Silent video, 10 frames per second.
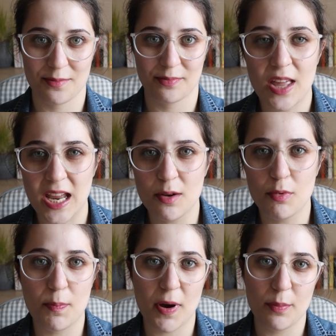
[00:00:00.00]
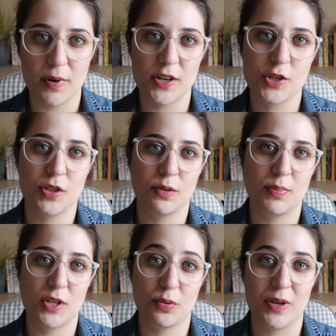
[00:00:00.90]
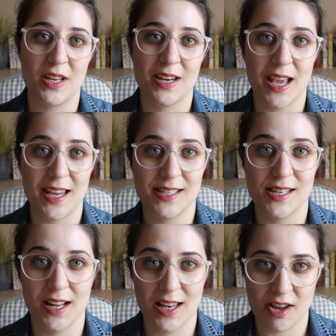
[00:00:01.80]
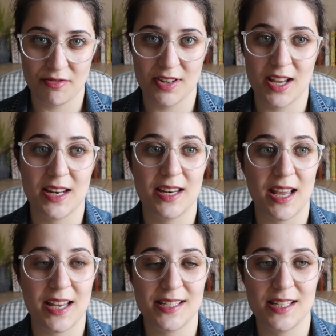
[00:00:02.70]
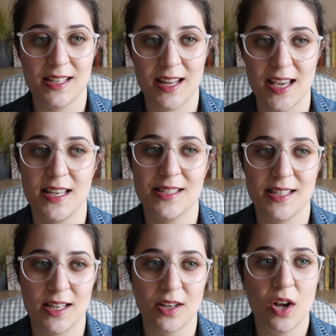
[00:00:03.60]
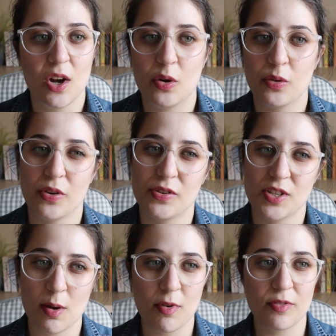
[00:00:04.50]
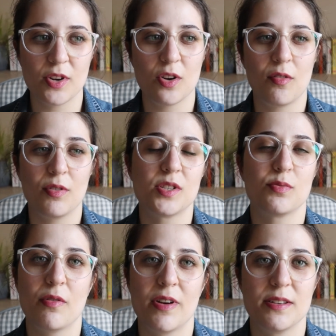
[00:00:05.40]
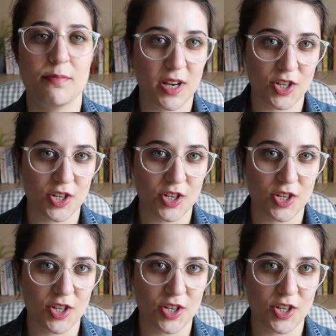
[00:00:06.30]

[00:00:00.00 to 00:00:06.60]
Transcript: They were published between 1811 and 1818, although some of the novels were written